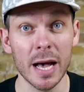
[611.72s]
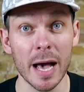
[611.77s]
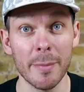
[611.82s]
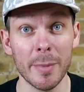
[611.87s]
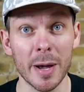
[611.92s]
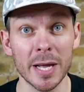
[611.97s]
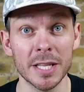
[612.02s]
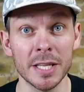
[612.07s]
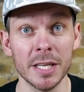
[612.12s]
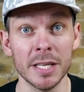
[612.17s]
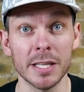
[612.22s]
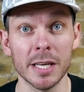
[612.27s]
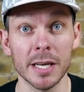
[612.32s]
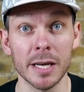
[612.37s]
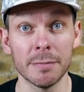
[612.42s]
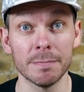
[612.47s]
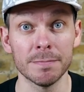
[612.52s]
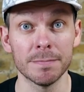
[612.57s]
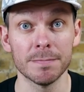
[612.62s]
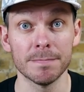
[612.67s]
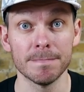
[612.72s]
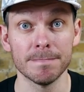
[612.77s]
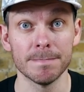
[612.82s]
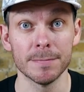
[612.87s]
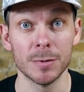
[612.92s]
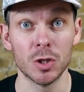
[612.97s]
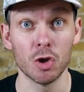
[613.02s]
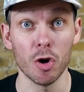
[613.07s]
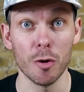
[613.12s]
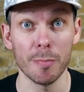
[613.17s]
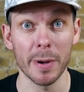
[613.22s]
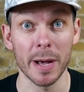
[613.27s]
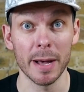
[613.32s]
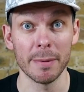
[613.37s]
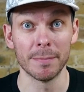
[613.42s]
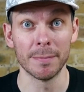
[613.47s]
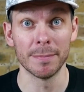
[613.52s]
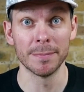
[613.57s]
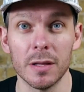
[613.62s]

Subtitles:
I might need a dropper.